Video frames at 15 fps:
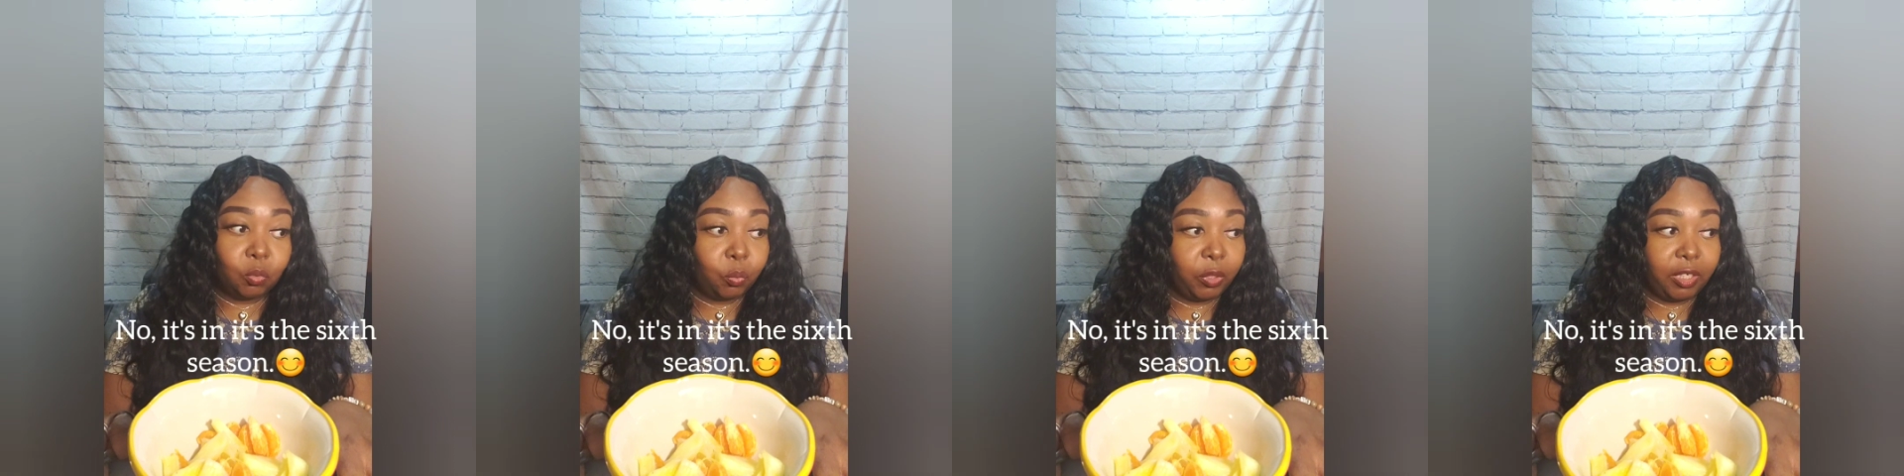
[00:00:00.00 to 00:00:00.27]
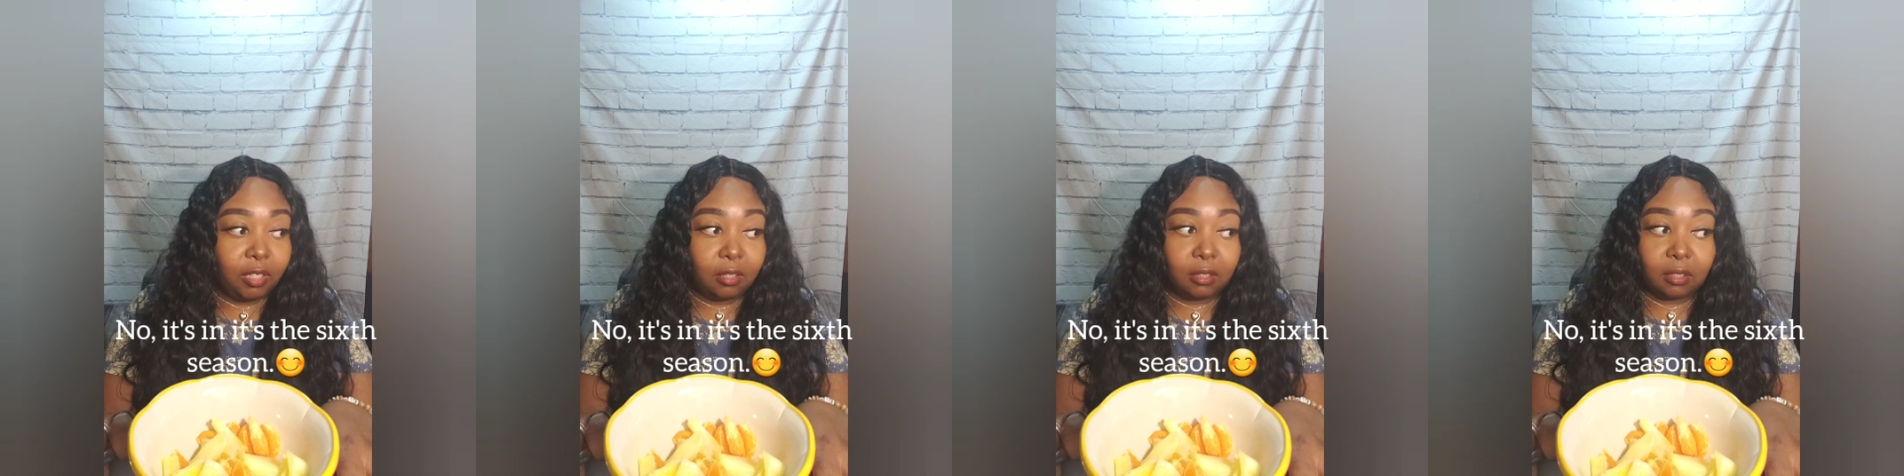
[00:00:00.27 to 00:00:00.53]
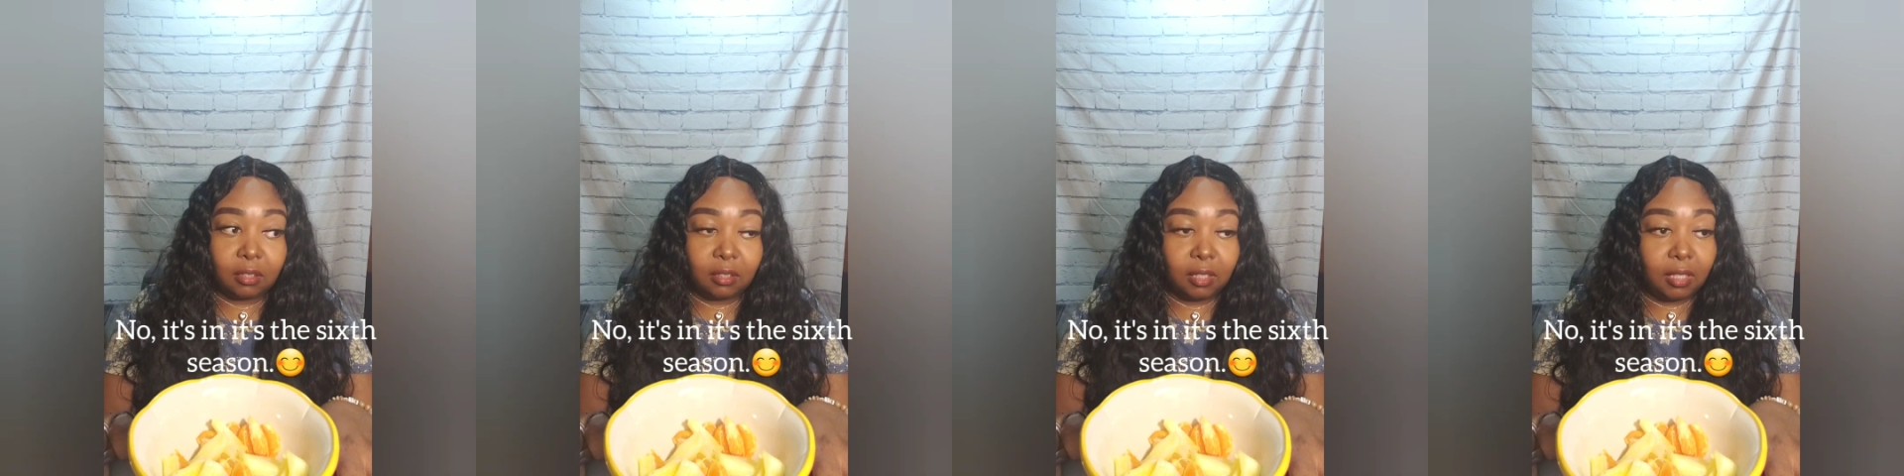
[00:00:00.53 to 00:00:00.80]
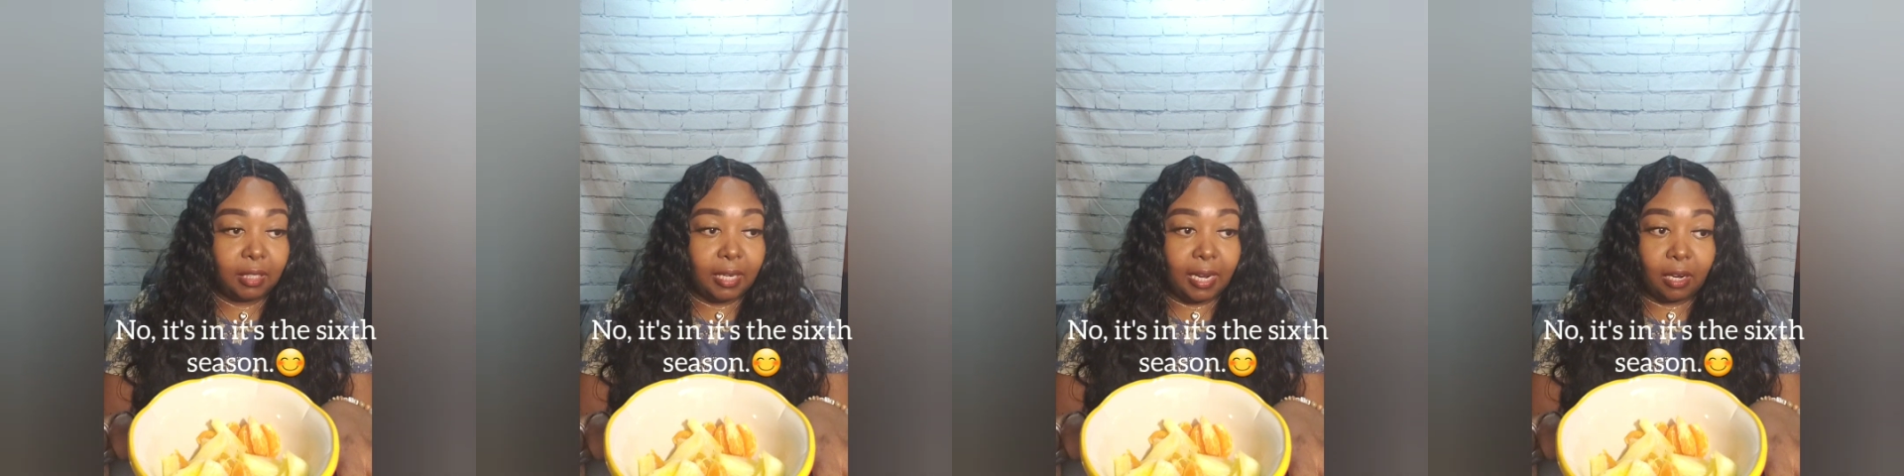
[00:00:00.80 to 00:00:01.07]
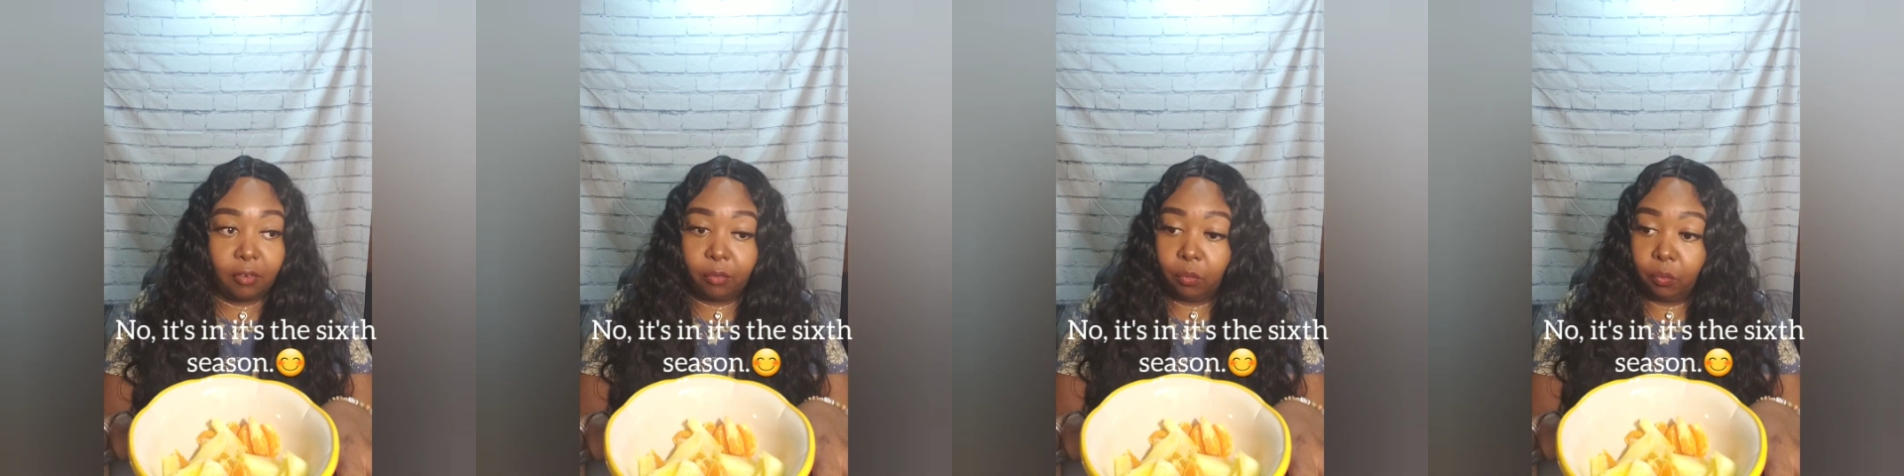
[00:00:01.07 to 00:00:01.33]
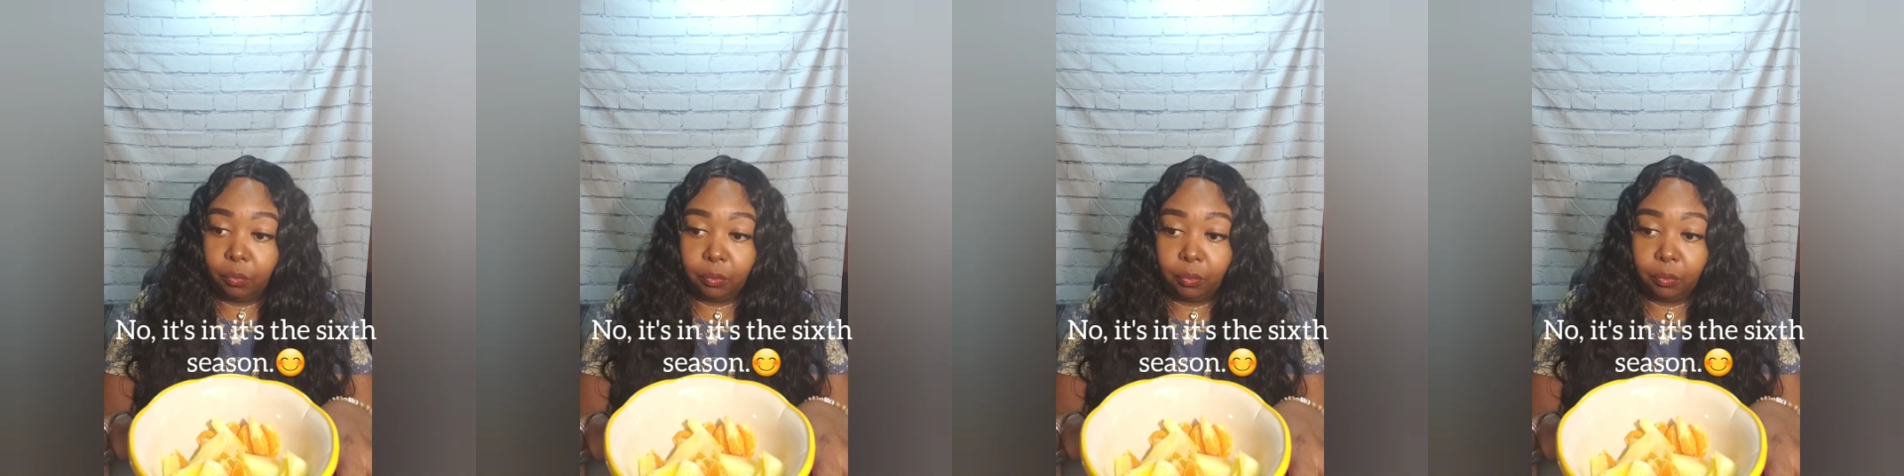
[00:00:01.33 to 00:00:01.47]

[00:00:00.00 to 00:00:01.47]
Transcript: week it got,